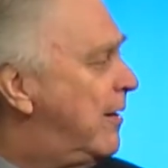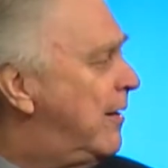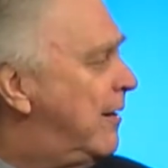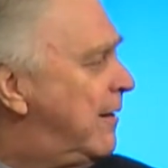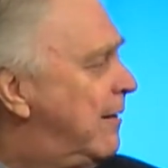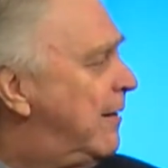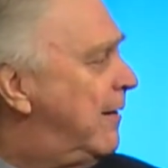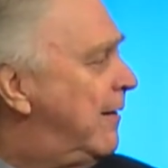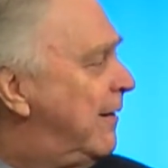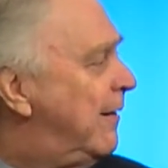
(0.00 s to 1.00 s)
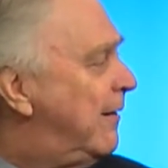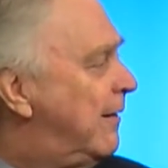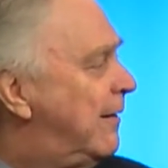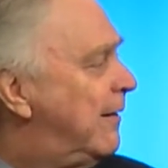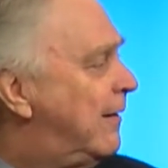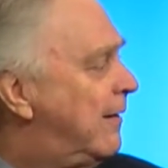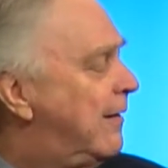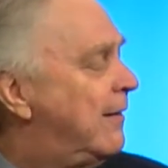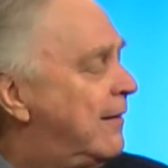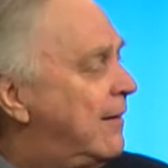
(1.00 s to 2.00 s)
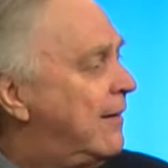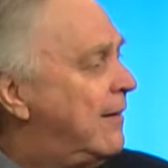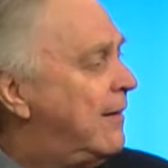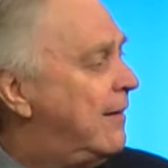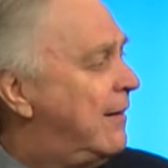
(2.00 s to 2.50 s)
[no speech]